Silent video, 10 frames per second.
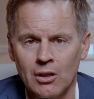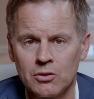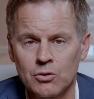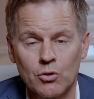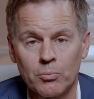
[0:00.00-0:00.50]

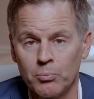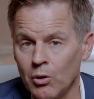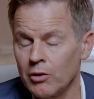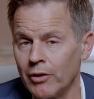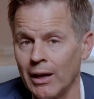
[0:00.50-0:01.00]
So your
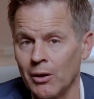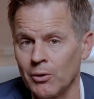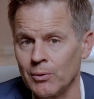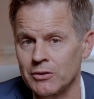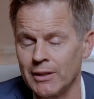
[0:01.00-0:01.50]
book
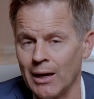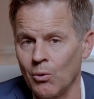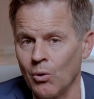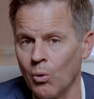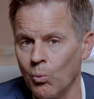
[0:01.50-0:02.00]
value is
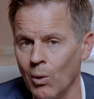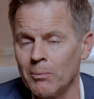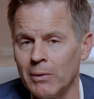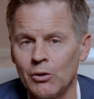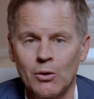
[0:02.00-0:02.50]
now
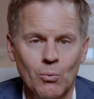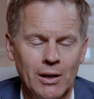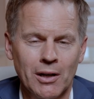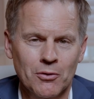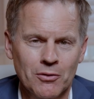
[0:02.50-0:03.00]

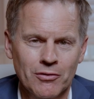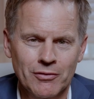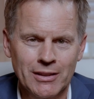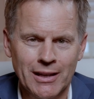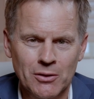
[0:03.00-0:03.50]

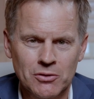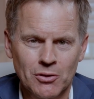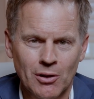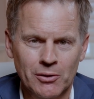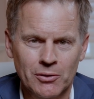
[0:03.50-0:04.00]

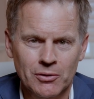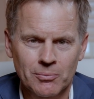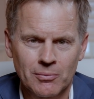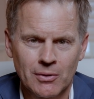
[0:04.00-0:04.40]
$1,150,000.